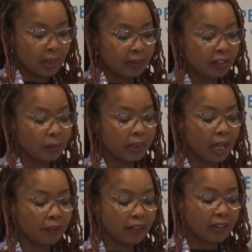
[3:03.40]
TB
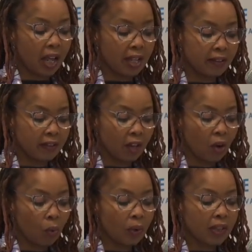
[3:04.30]
Davie's stance
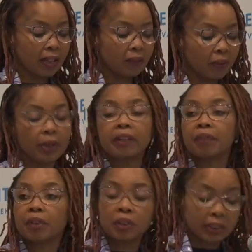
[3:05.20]
was under very
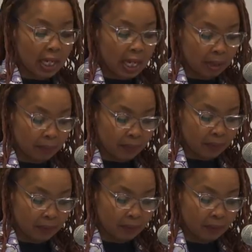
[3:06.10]
difficult times.
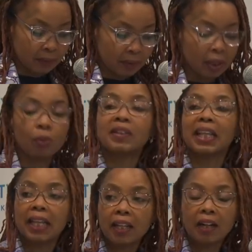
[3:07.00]
It was
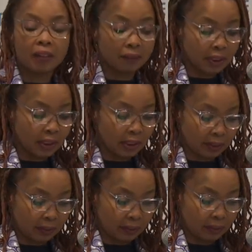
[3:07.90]

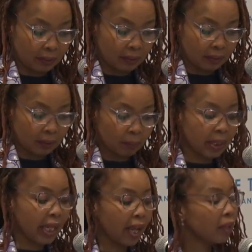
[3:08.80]
inconvenient, but
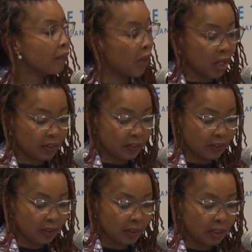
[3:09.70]
he held fast,
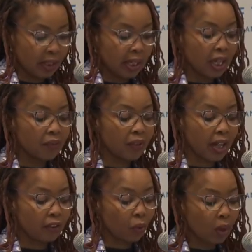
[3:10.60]
even
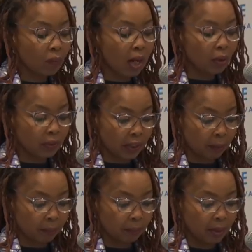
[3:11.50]
as all around
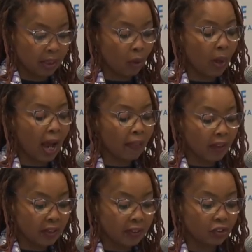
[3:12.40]
him, there were
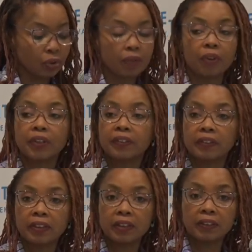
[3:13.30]
others at
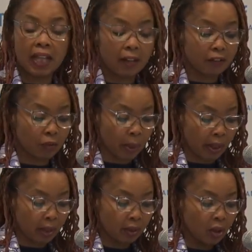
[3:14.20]
universities
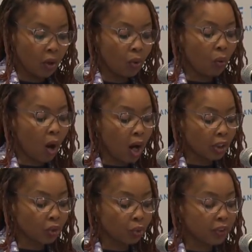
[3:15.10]
elsewhere who
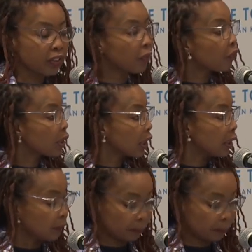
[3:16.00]
argued differently,